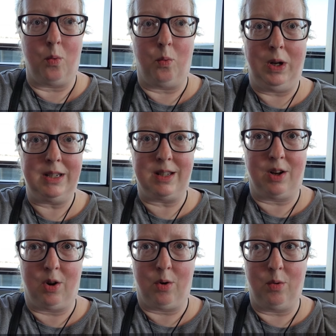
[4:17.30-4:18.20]
weeks
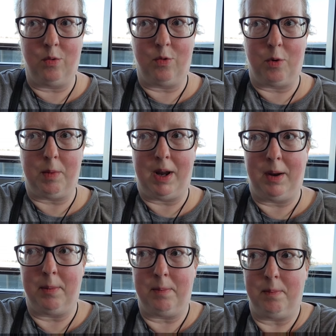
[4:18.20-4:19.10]
ago for
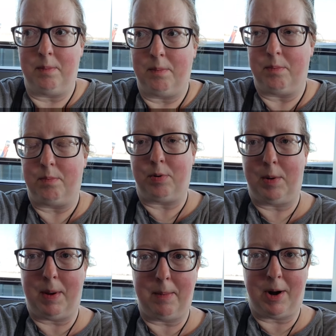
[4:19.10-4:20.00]
my
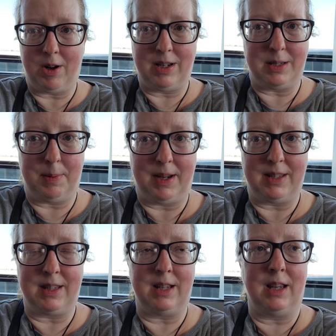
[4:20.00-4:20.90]
prepaid parking
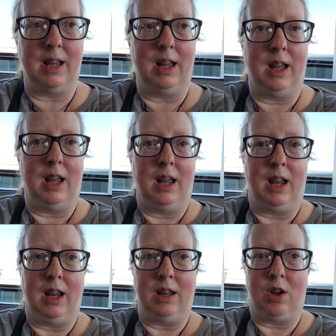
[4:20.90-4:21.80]
space
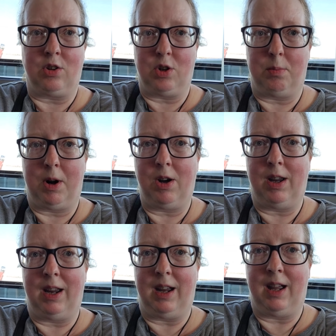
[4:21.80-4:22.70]
in long-term
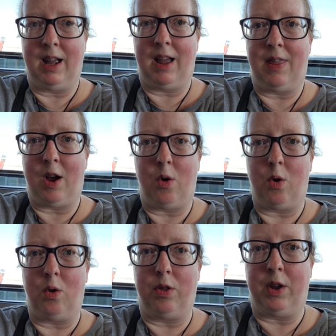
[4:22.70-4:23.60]
parking, and that
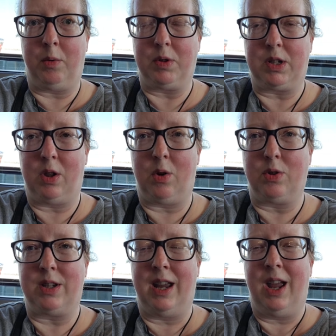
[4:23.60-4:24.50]
whole thing was
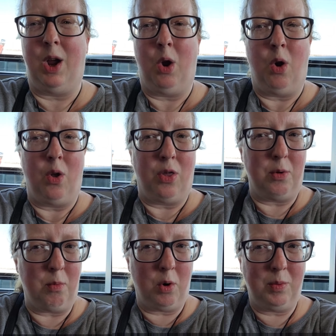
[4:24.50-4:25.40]
closed. The
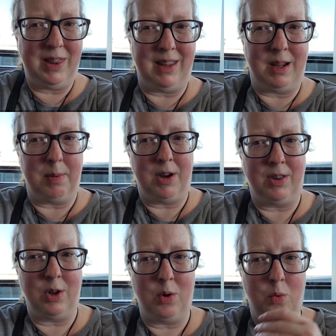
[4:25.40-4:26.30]
more we think about
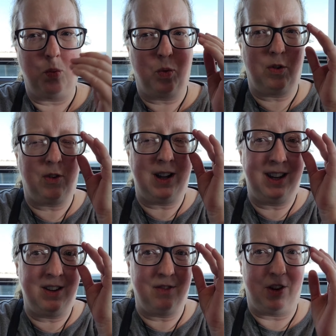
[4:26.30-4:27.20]
it though, we're
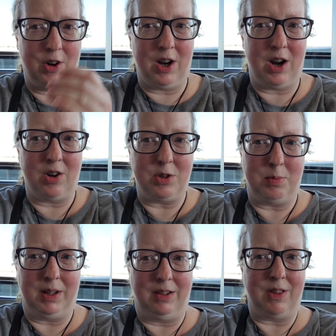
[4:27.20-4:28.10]
finding it very hard to
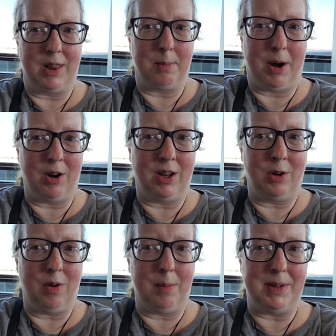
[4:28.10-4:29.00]
believe that the parking
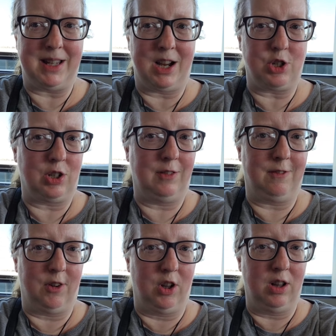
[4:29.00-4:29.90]
ramp is actually
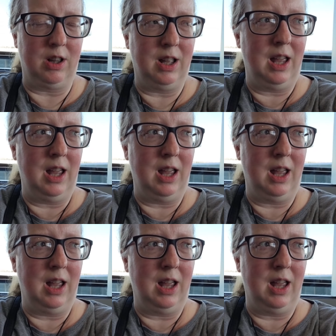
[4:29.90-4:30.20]
full,